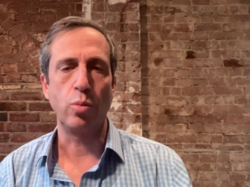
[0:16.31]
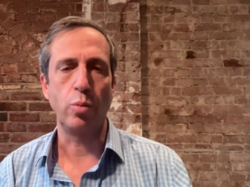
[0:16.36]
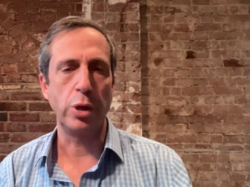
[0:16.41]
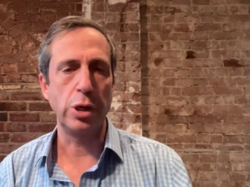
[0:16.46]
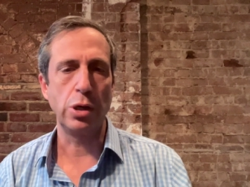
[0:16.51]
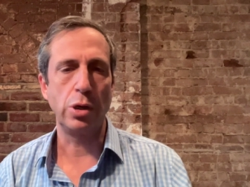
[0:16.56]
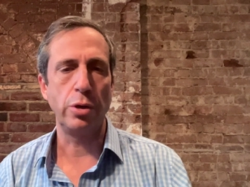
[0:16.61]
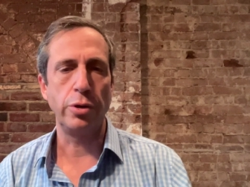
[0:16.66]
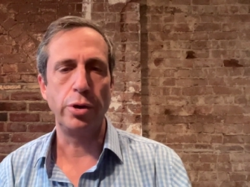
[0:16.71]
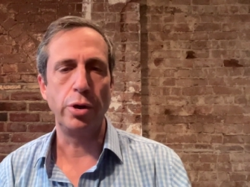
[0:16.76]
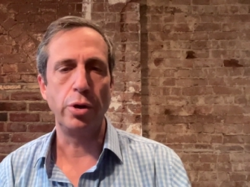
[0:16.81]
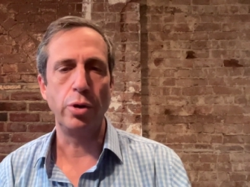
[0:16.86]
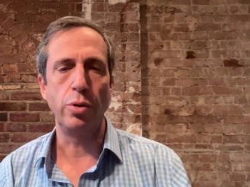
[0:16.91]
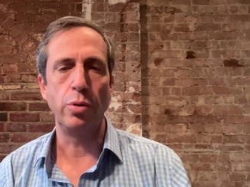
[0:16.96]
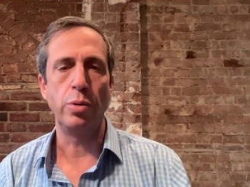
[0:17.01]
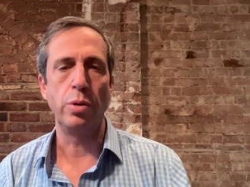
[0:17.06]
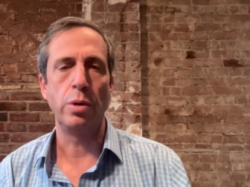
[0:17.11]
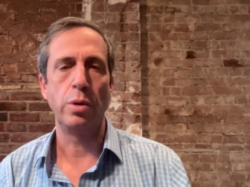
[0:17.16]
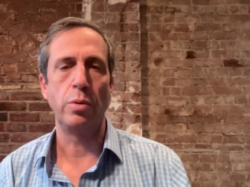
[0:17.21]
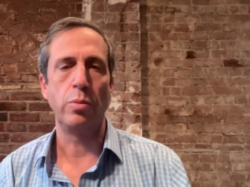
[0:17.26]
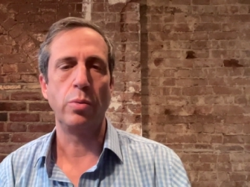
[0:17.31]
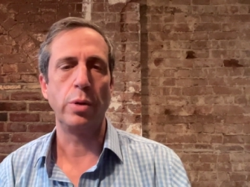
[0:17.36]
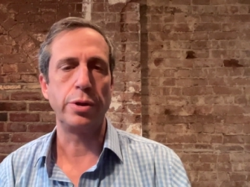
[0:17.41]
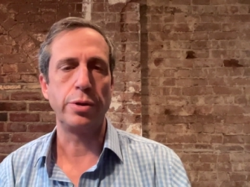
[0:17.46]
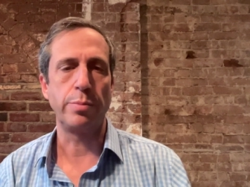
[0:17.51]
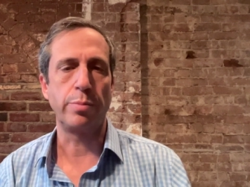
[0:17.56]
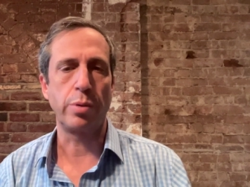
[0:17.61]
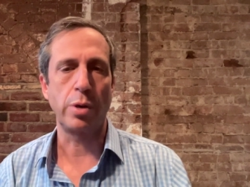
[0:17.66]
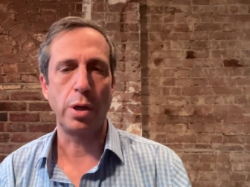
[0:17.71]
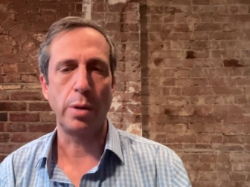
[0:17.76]
We all know
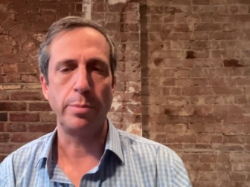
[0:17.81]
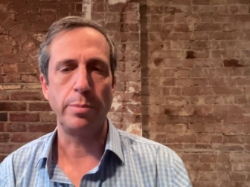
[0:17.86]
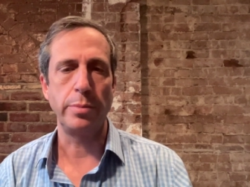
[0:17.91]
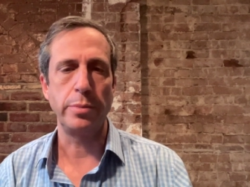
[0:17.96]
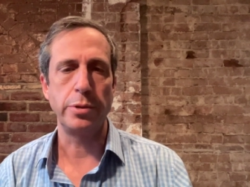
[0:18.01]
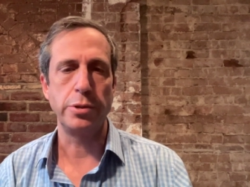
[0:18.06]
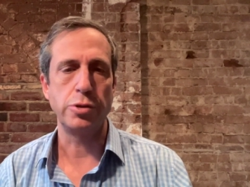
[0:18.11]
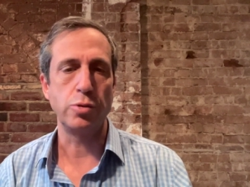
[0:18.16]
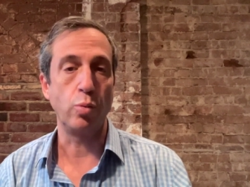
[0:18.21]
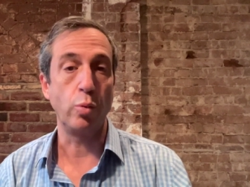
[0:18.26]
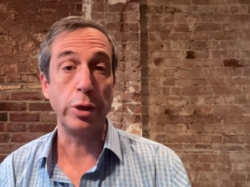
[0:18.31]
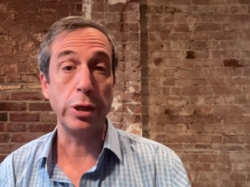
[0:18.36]
what the problem is.